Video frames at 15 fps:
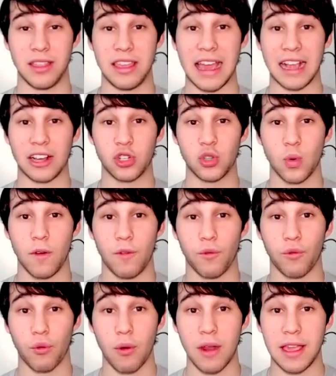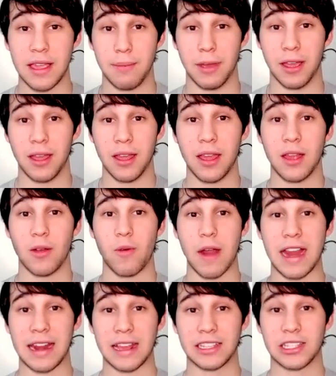The actual frame
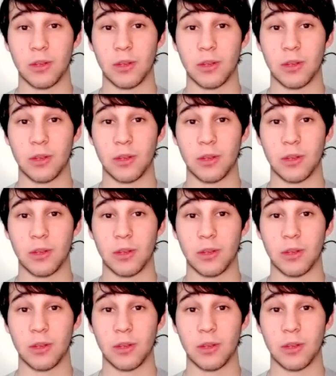right next